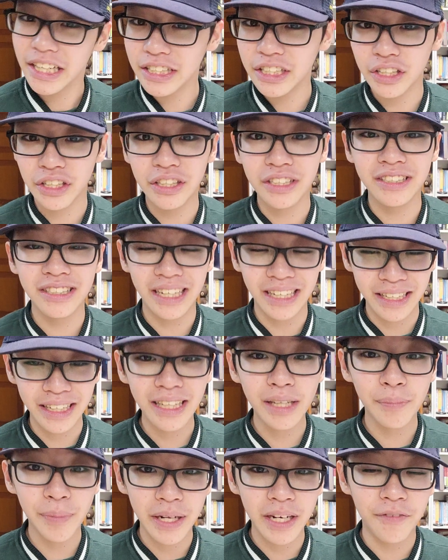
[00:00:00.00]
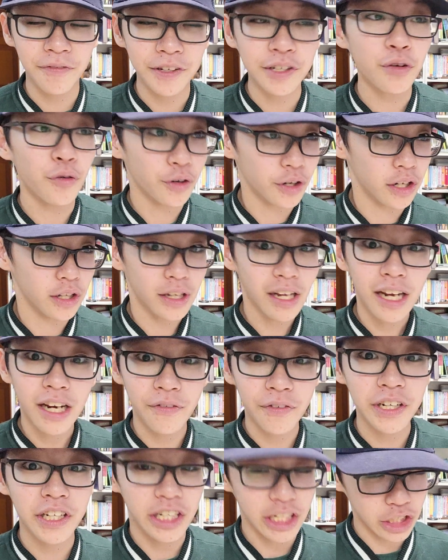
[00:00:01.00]
it turns a little bit of it or a lot
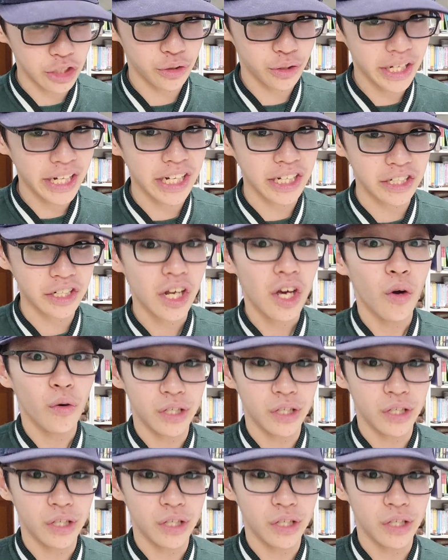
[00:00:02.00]
of it into heat,